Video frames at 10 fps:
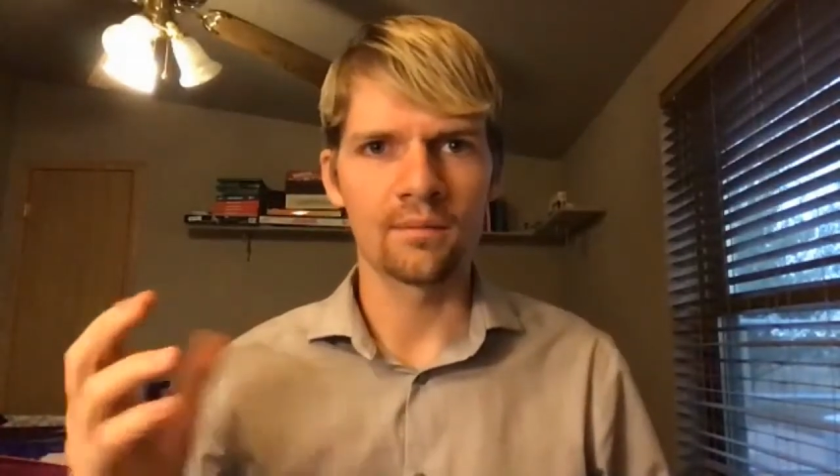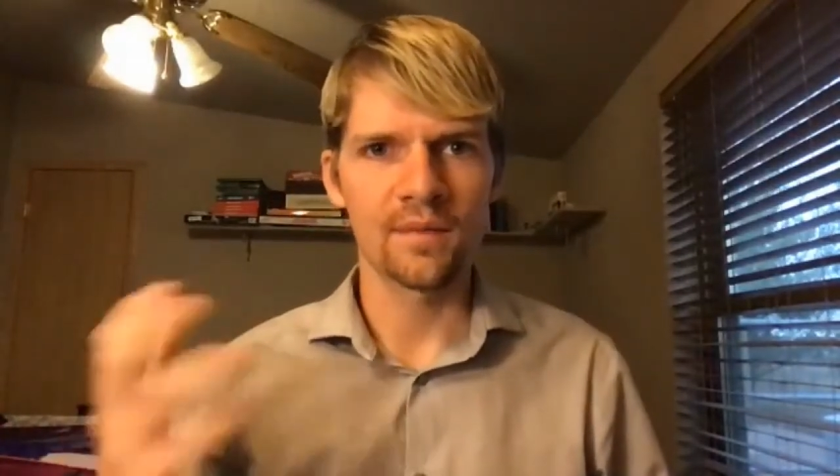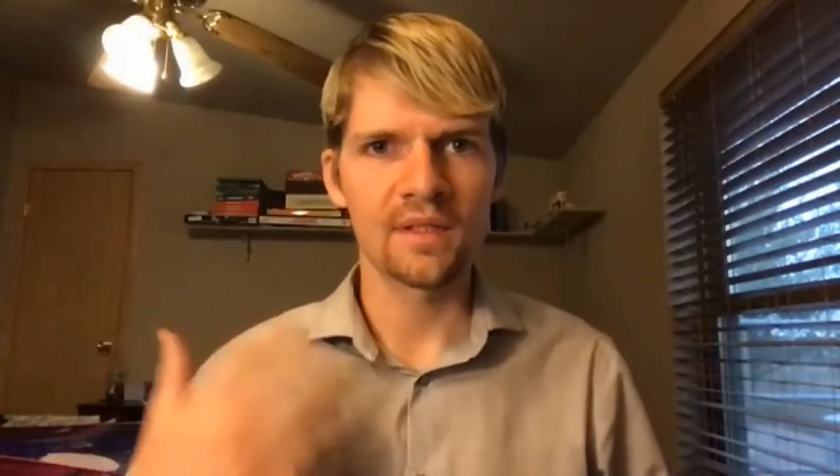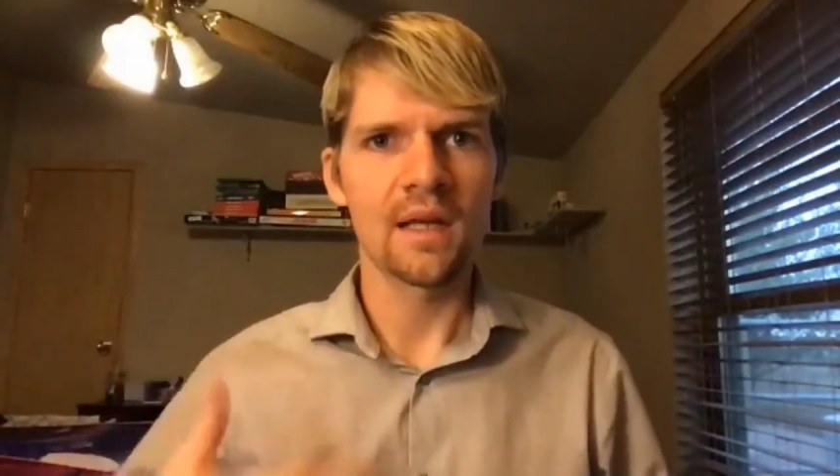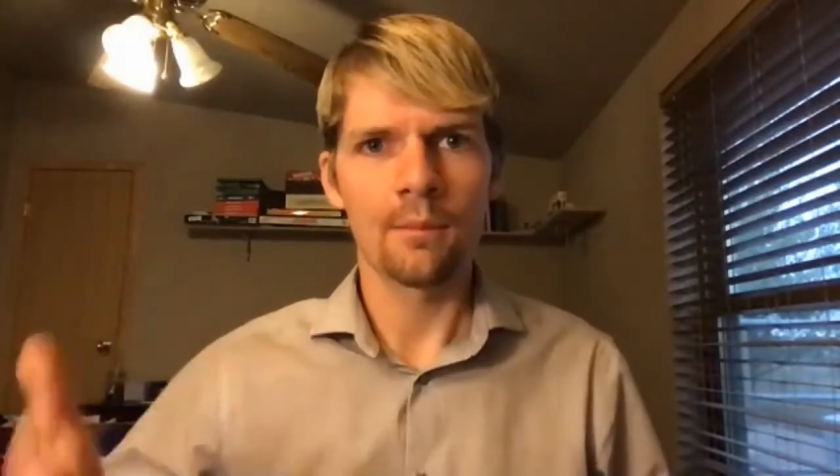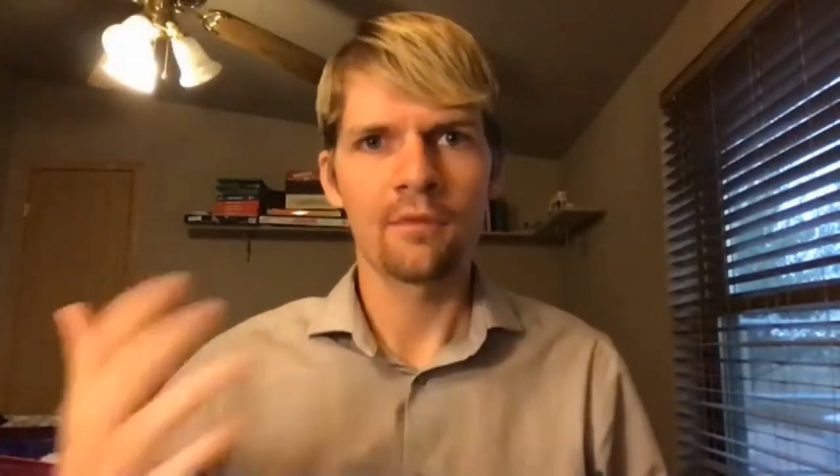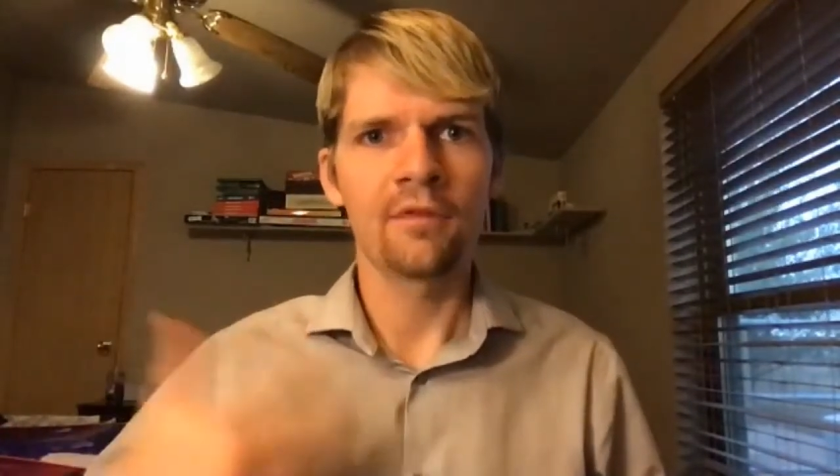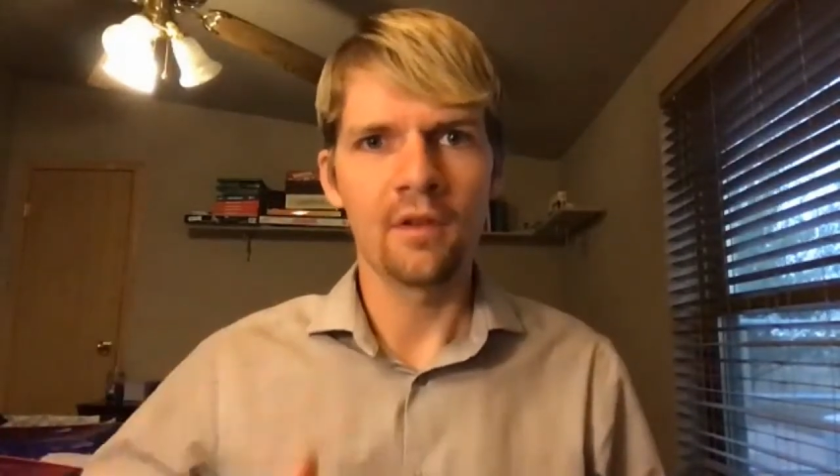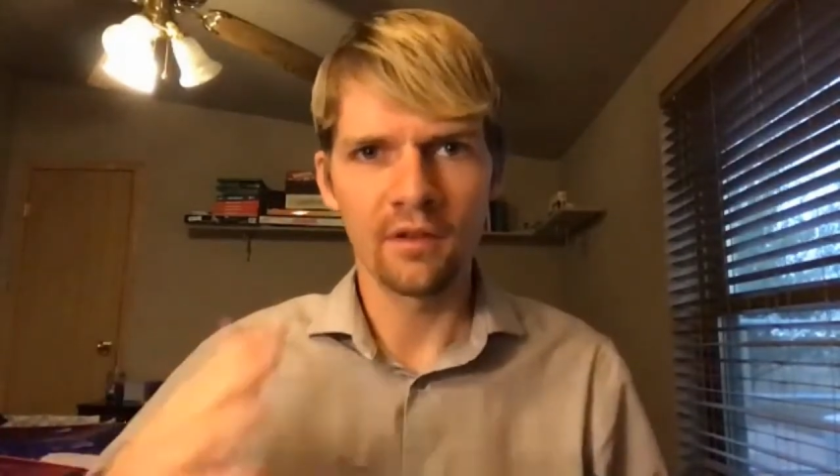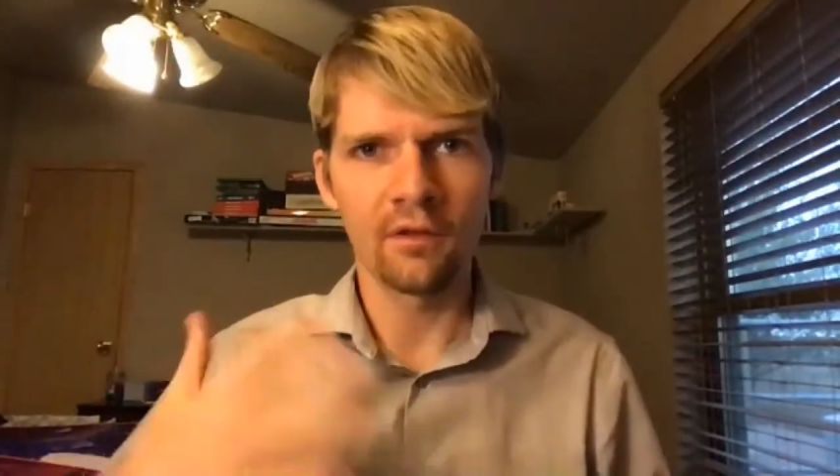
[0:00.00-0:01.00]
stop
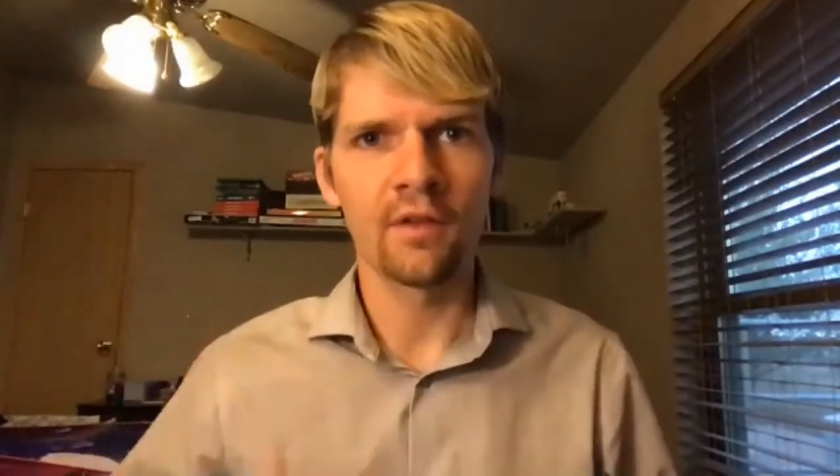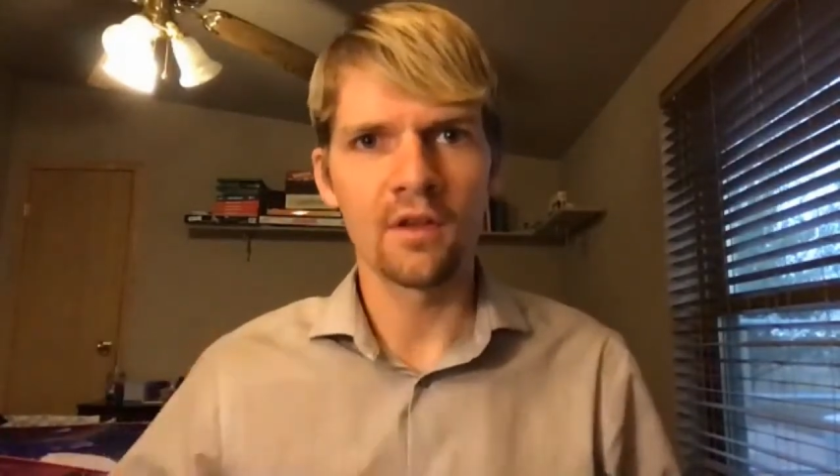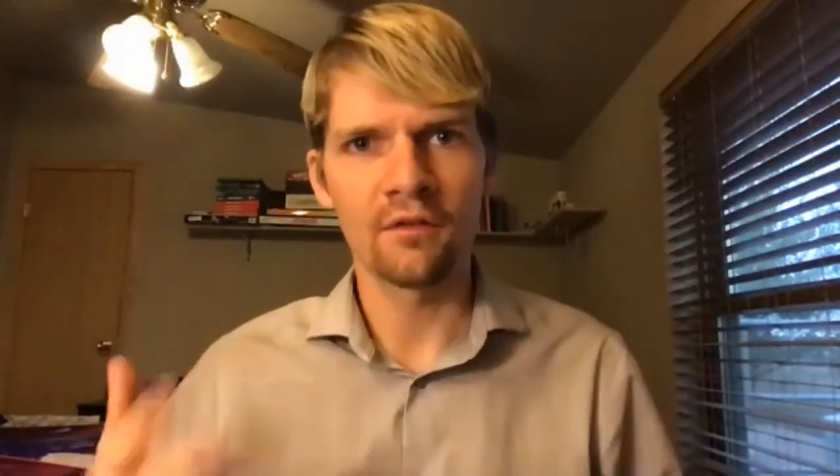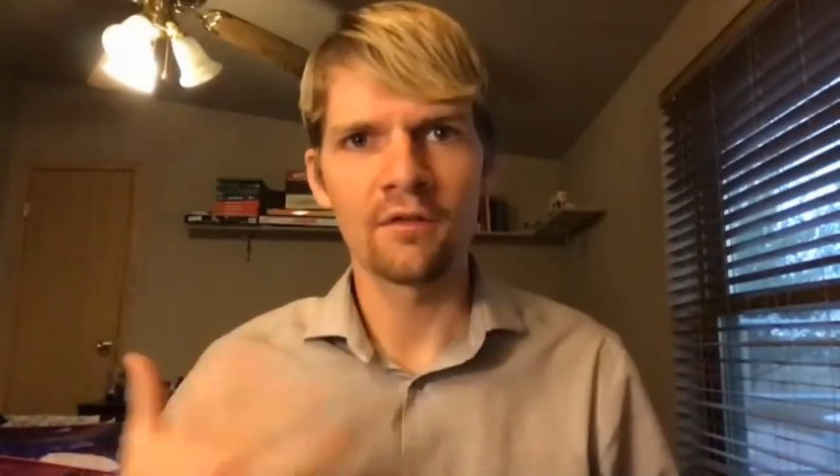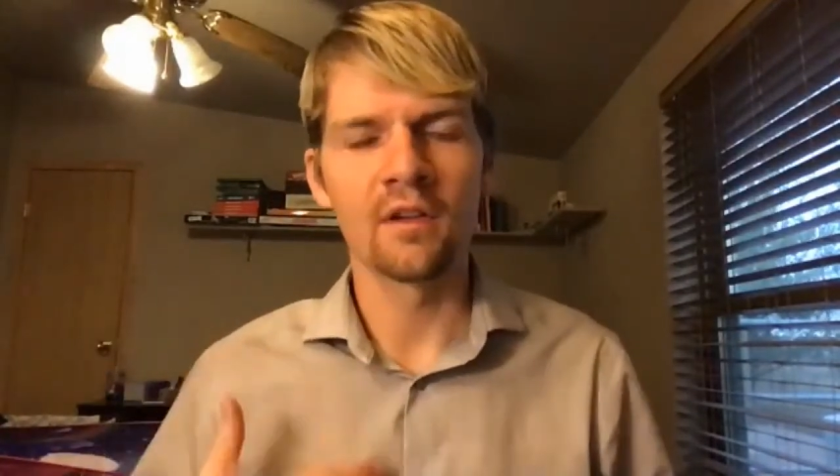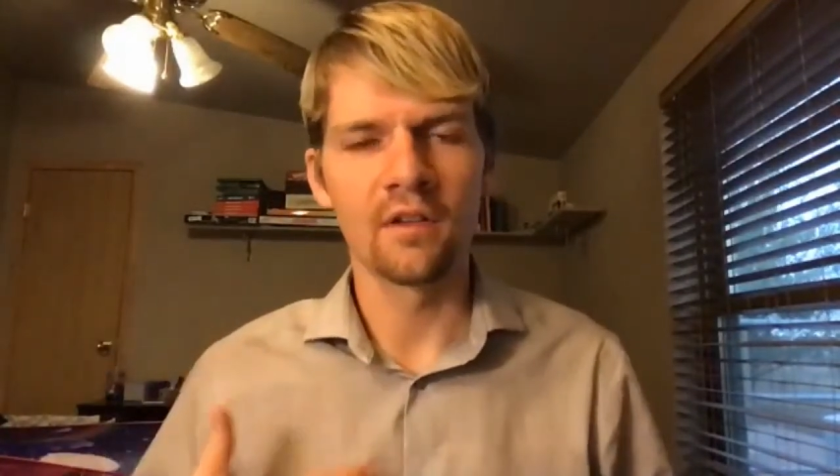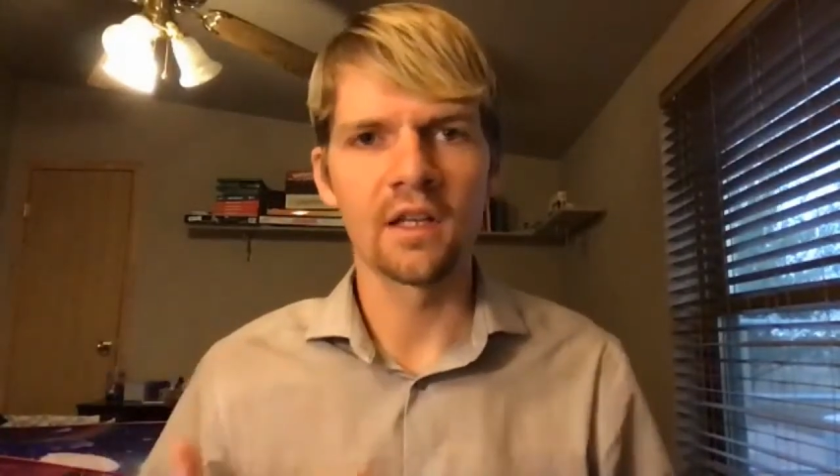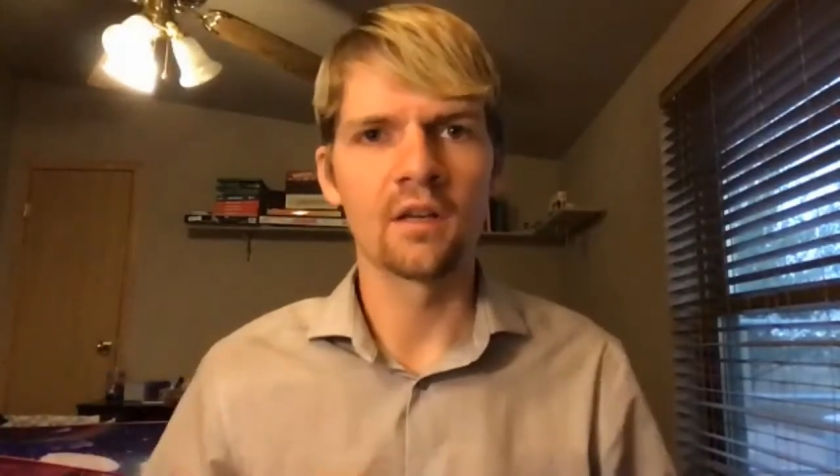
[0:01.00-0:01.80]
feeling the thing you're feeling,